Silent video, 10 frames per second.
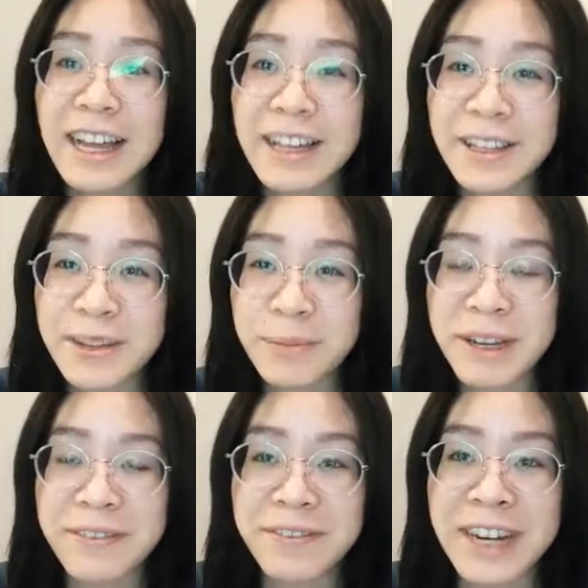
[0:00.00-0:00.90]
Hello
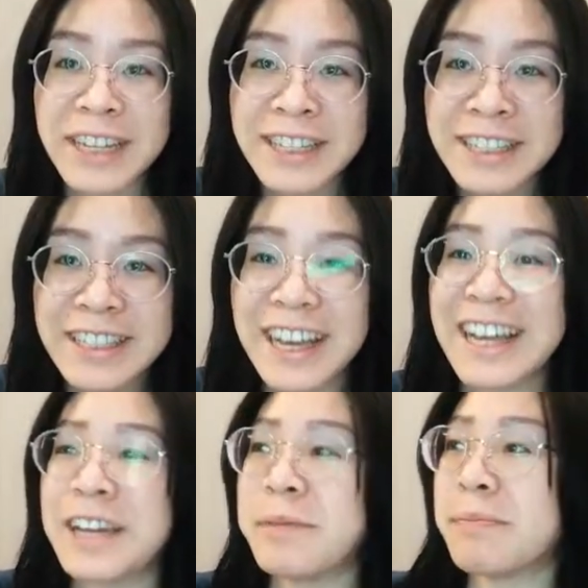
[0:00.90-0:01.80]
my friends, I
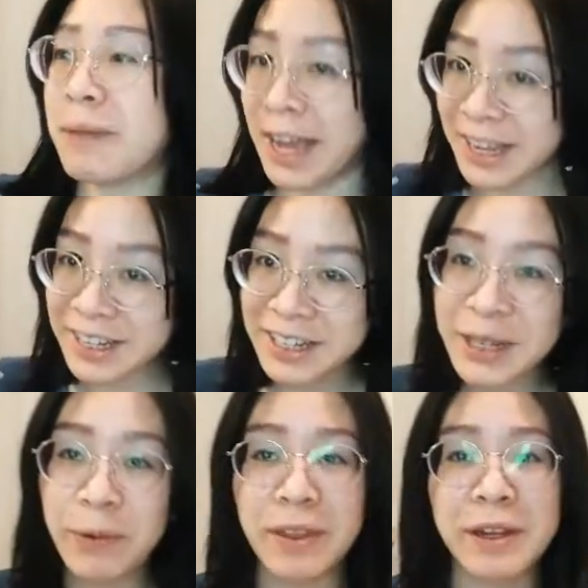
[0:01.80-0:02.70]
am back
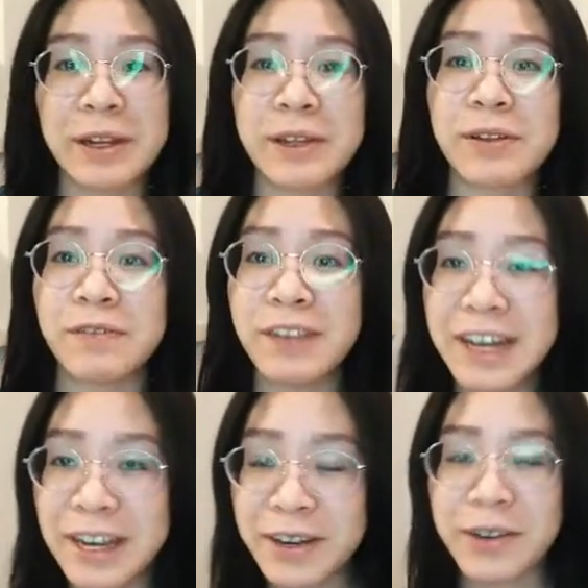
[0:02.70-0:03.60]
with another
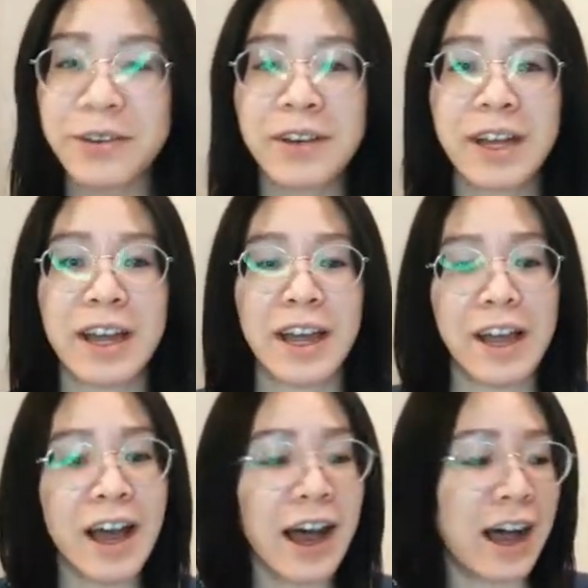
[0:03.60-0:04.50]
video.
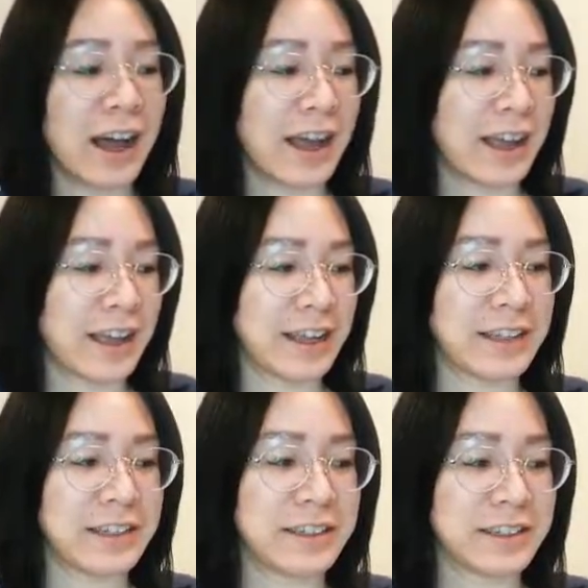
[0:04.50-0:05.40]

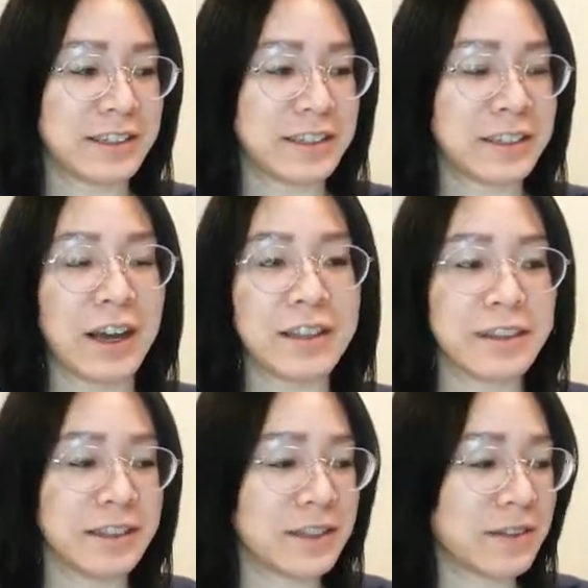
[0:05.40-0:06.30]
I just
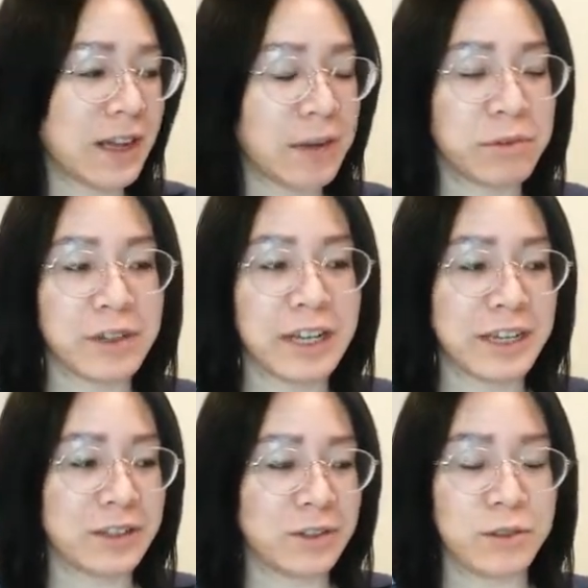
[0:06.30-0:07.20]
thought I would
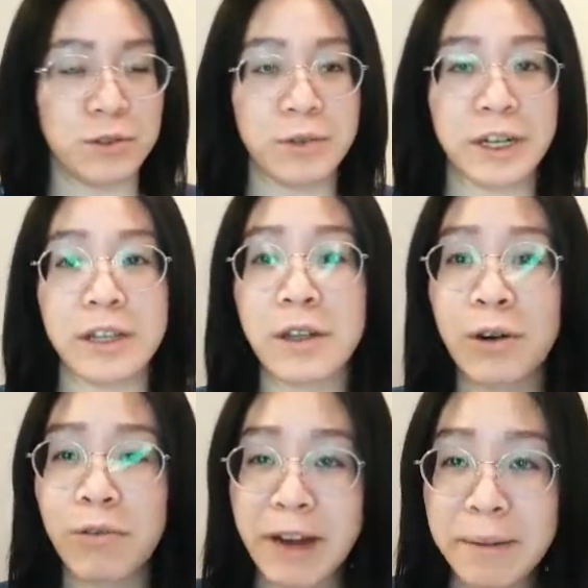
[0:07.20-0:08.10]
like to do like a
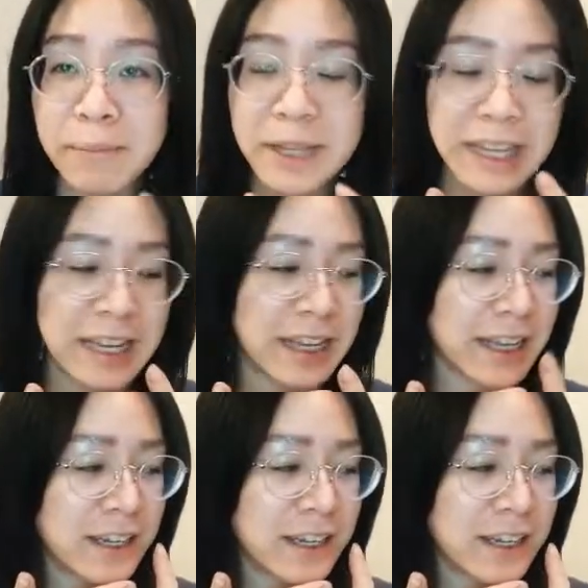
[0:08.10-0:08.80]
little rambly